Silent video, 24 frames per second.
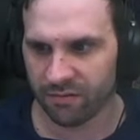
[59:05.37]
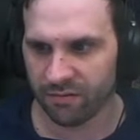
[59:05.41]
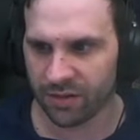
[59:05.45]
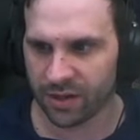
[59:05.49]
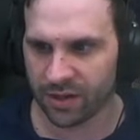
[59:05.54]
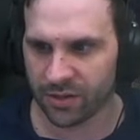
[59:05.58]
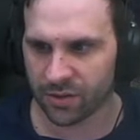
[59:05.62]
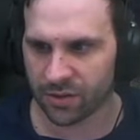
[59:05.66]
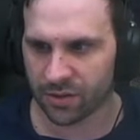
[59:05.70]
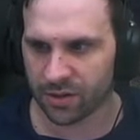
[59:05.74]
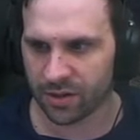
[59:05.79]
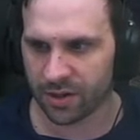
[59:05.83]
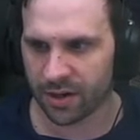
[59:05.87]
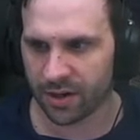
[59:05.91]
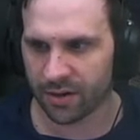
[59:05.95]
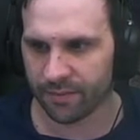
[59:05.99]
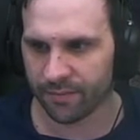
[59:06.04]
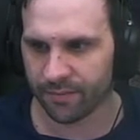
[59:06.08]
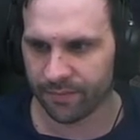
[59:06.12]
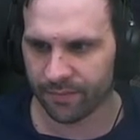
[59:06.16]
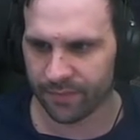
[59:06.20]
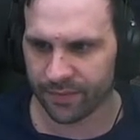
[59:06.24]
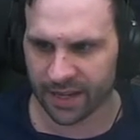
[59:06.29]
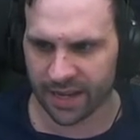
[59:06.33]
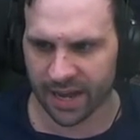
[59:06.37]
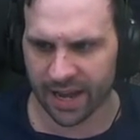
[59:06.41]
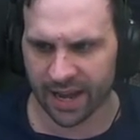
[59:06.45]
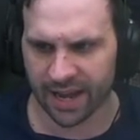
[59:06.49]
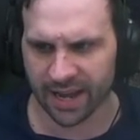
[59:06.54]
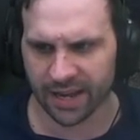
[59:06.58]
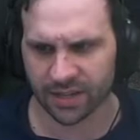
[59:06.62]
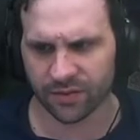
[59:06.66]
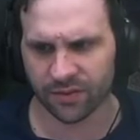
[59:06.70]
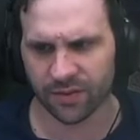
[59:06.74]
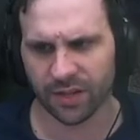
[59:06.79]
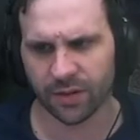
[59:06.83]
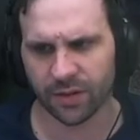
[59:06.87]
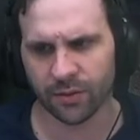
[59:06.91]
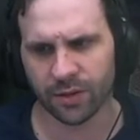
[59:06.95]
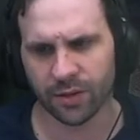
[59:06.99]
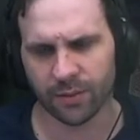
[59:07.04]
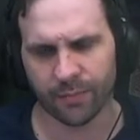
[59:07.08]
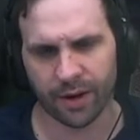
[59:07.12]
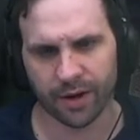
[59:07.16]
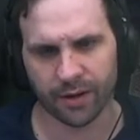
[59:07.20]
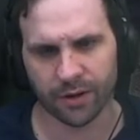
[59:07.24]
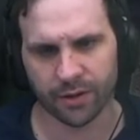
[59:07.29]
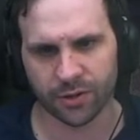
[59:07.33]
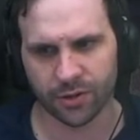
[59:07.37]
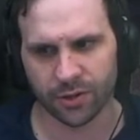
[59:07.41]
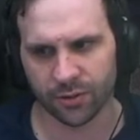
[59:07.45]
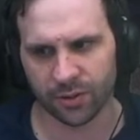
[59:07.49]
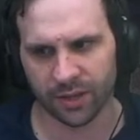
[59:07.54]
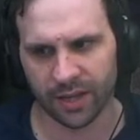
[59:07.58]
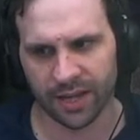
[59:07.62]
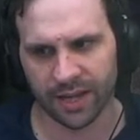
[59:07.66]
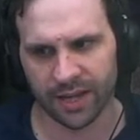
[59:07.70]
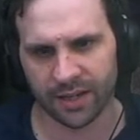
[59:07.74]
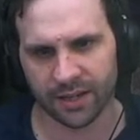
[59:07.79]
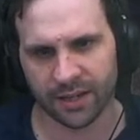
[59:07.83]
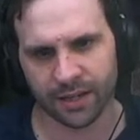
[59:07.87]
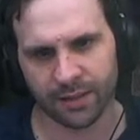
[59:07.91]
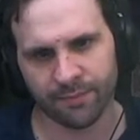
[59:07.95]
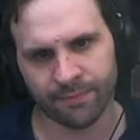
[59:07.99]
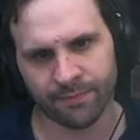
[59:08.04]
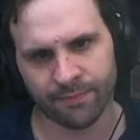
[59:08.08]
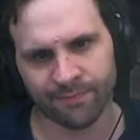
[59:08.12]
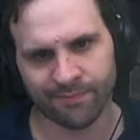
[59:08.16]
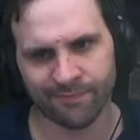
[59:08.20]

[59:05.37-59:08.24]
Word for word: Venture Star, the IXV with a parachute landing.